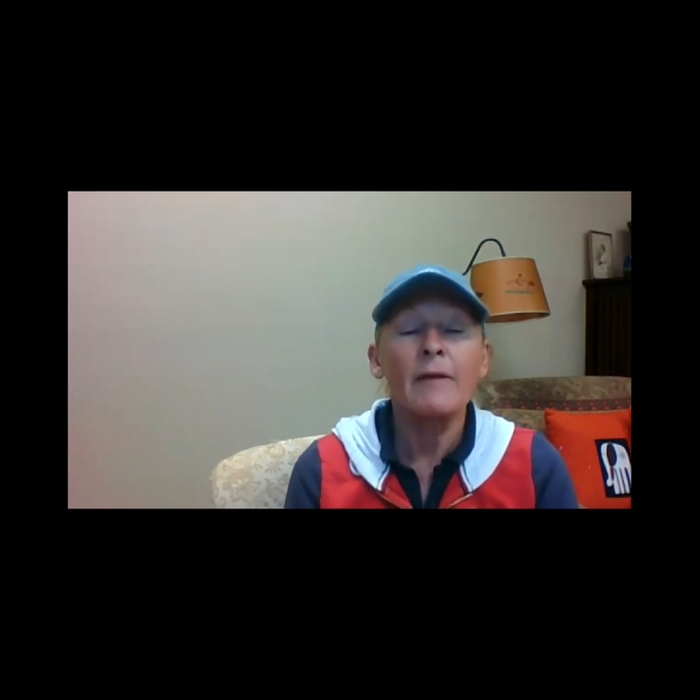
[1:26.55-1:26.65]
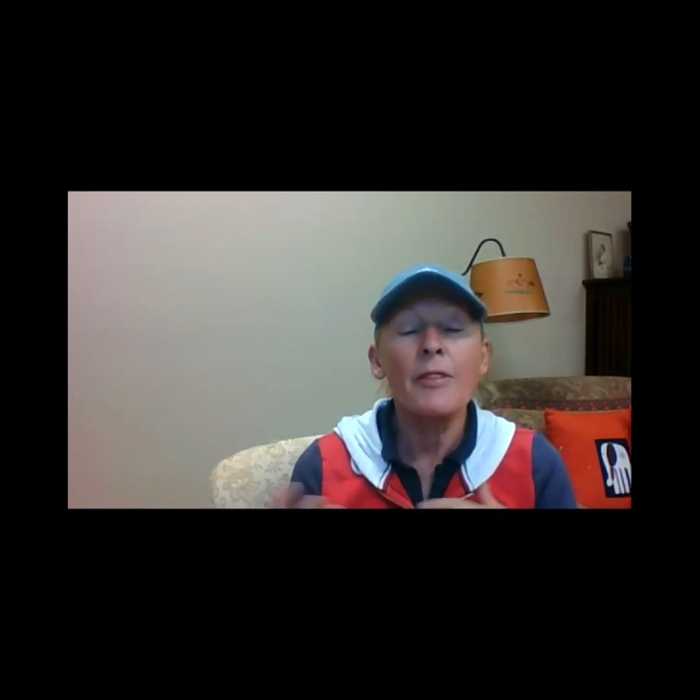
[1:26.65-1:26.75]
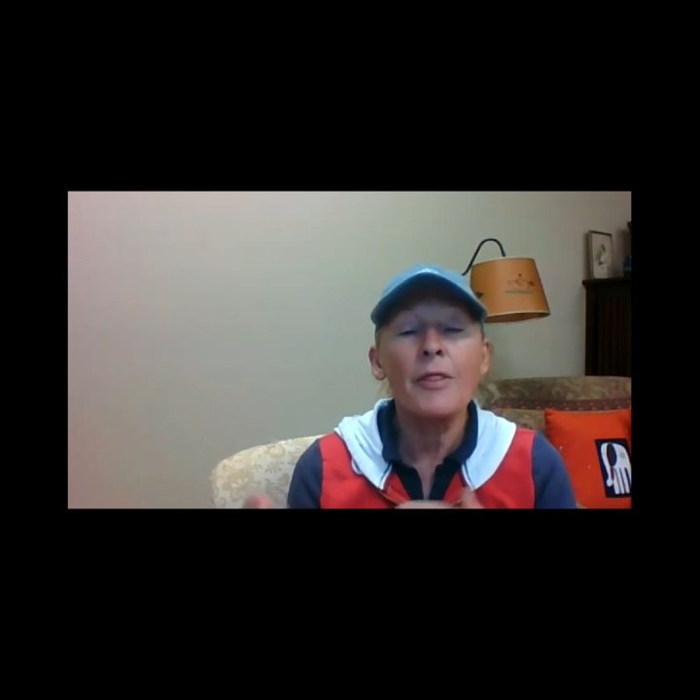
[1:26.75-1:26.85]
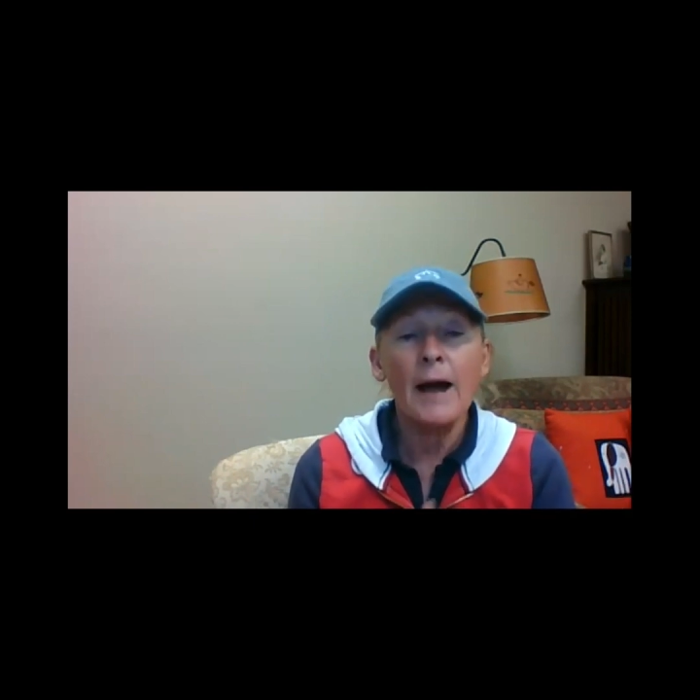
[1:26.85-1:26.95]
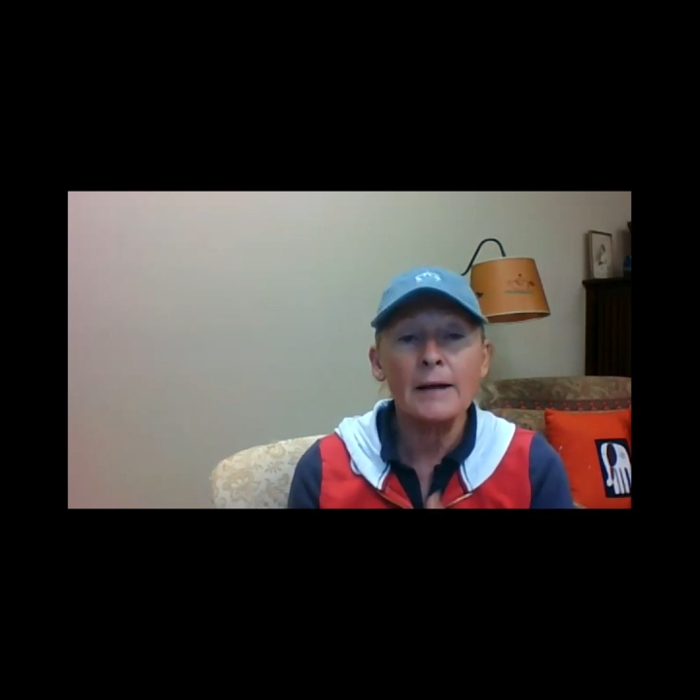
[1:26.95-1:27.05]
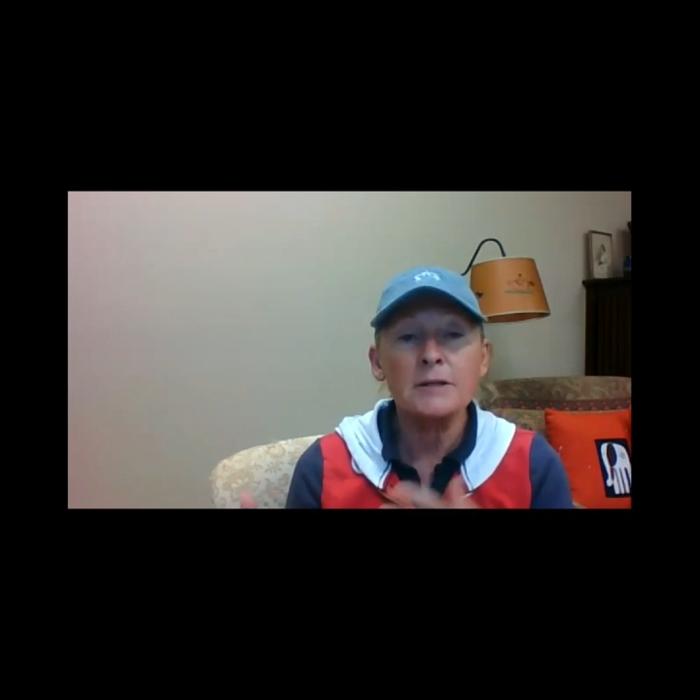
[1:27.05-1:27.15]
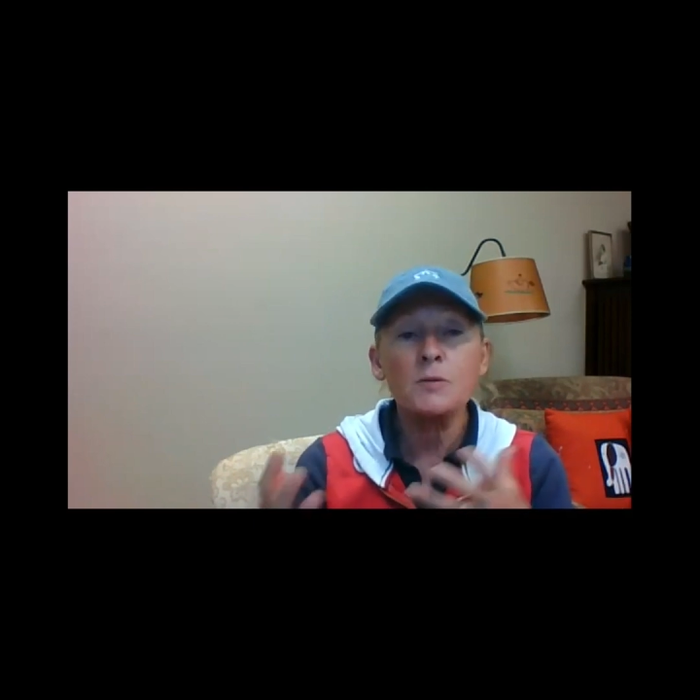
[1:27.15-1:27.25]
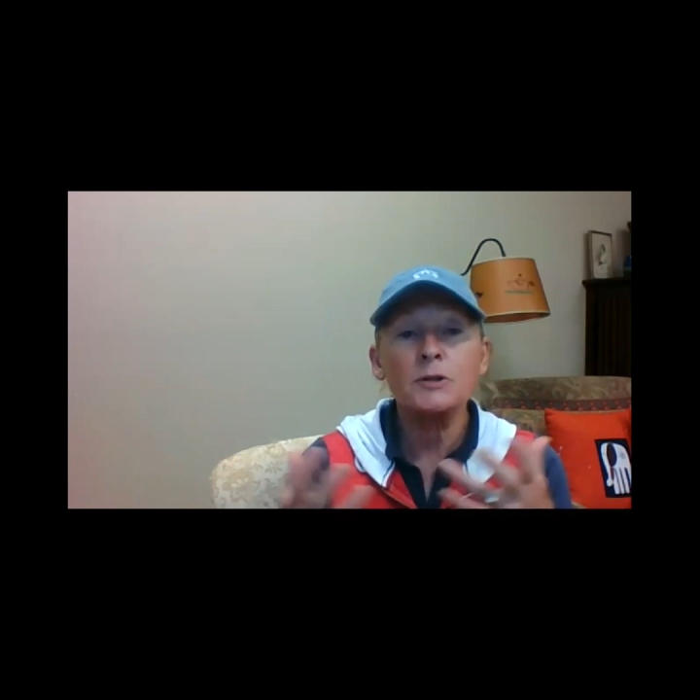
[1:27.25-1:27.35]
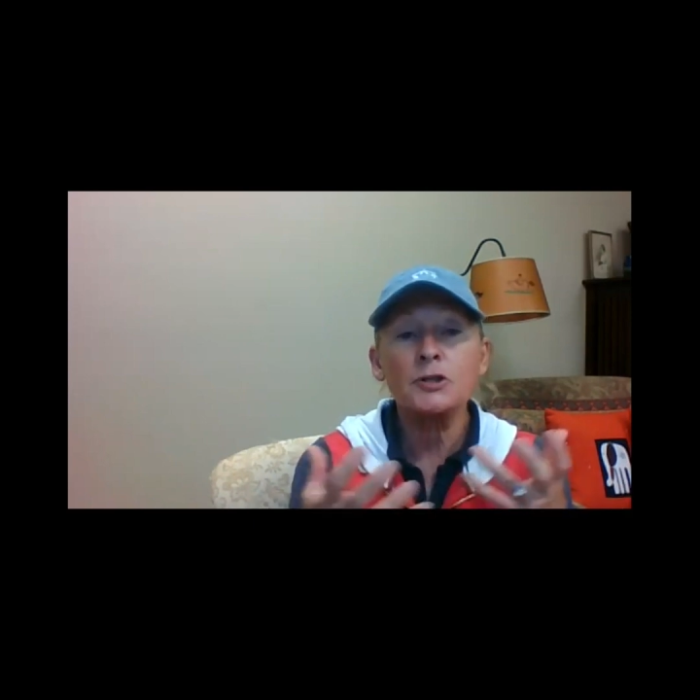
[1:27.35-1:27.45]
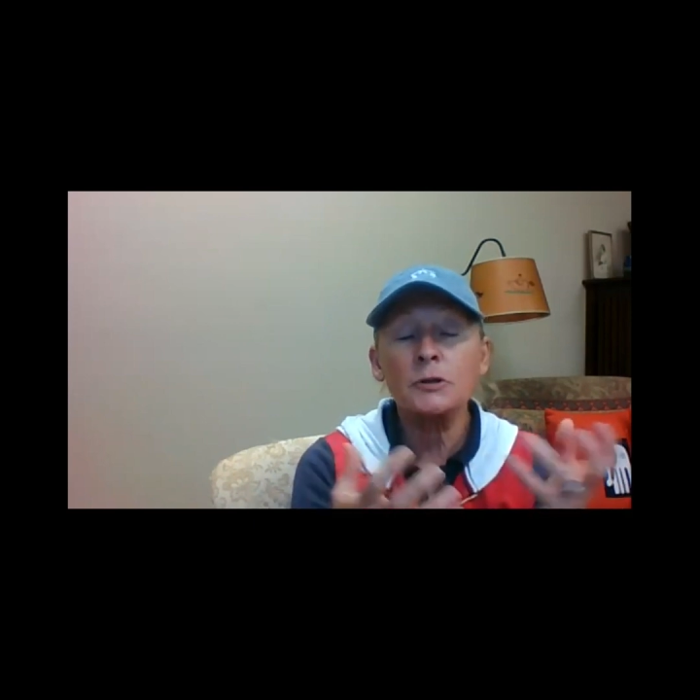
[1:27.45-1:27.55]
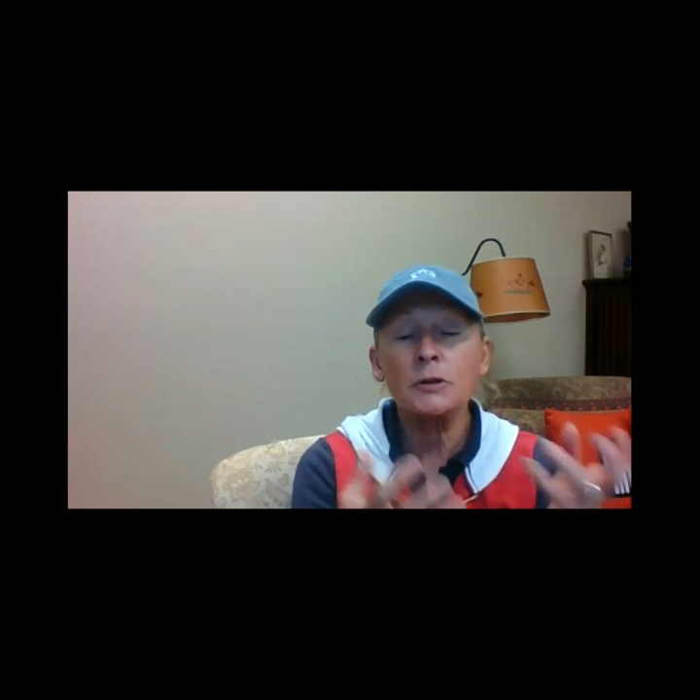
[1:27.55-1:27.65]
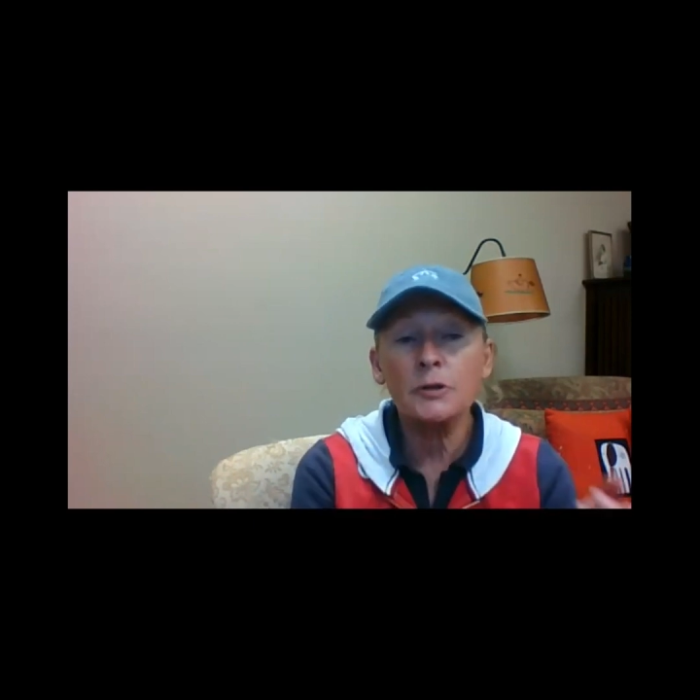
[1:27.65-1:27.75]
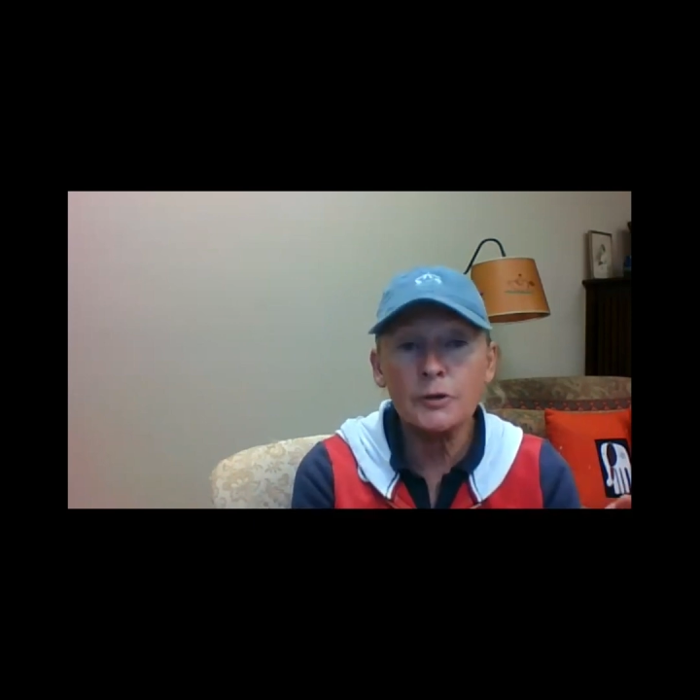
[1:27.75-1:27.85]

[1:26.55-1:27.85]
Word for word: and that's what you're